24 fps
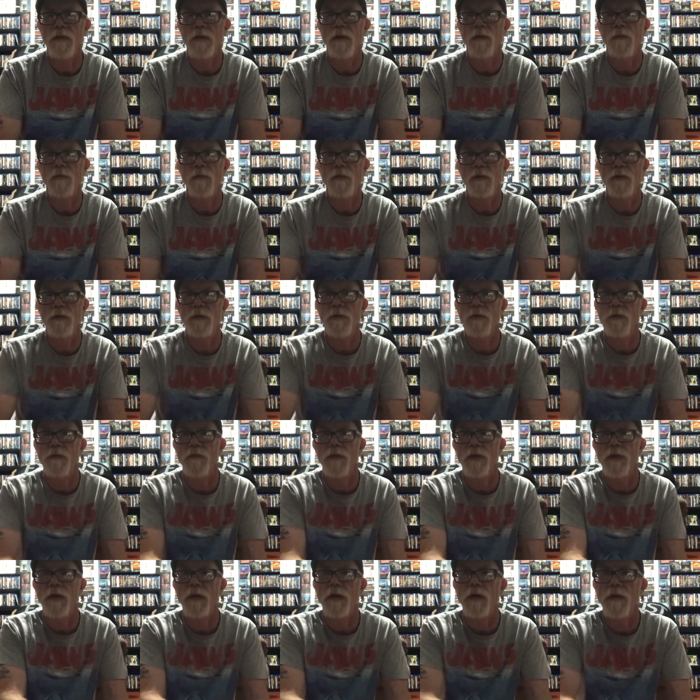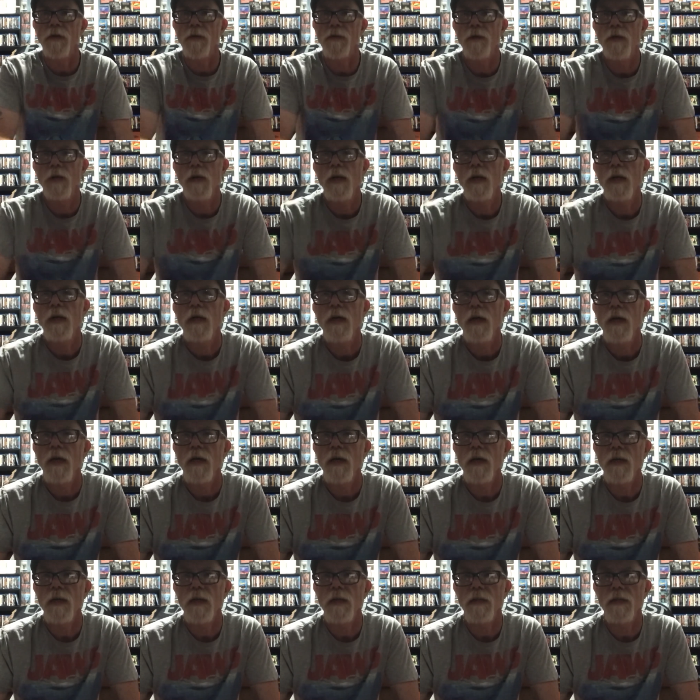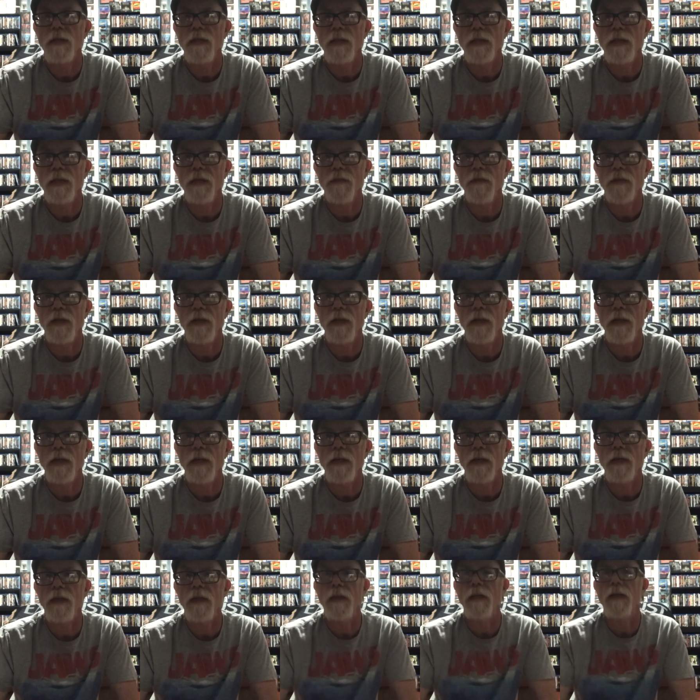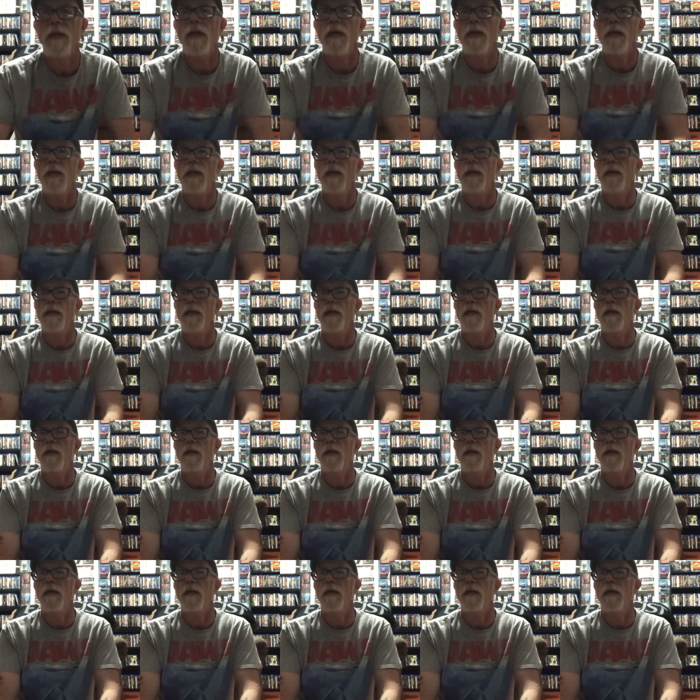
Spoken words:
I'll watch your video this evening, Ian, and